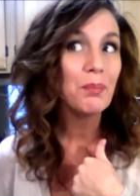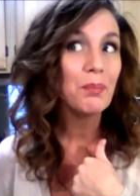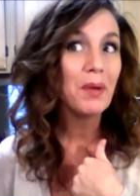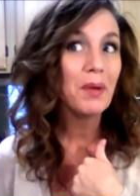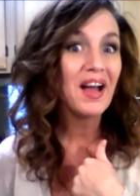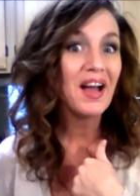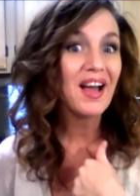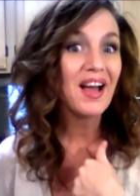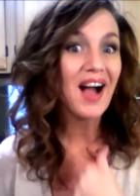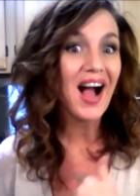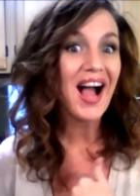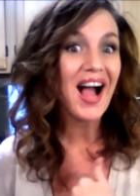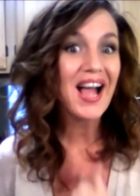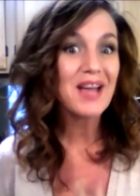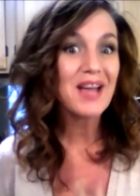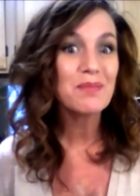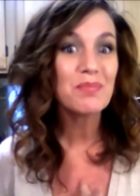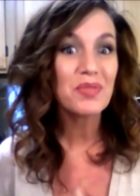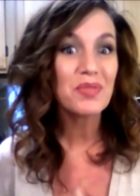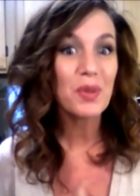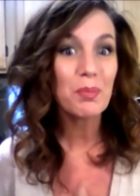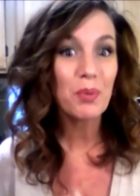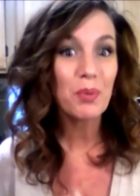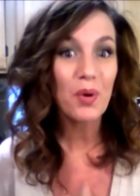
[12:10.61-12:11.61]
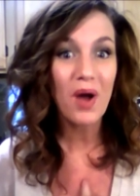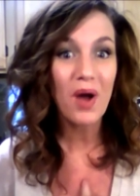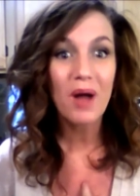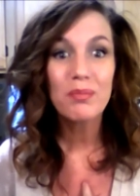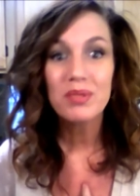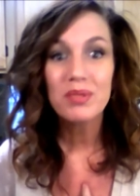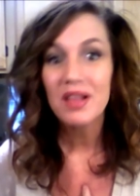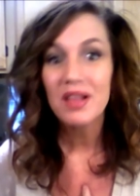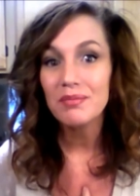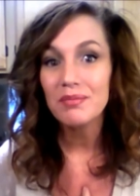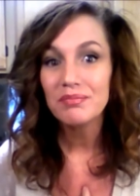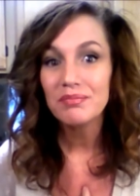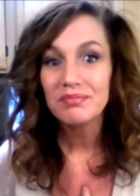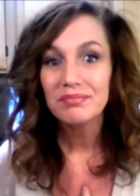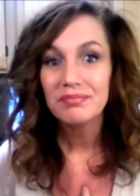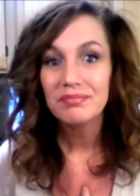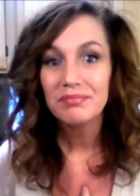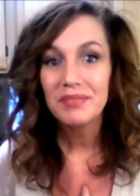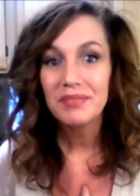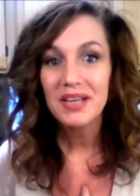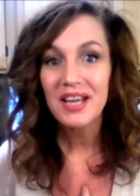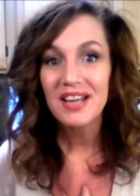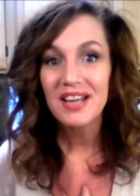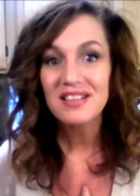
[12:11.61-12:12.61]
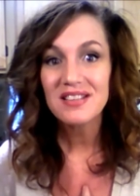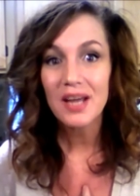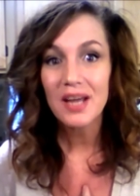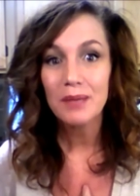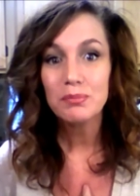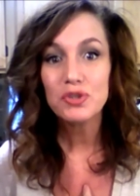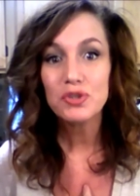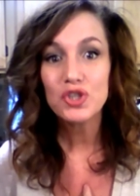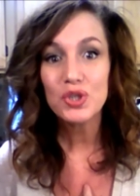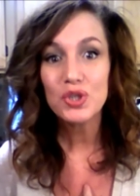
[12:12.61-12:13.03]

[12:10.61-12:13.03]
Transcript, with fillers: but I'm the problem because I'm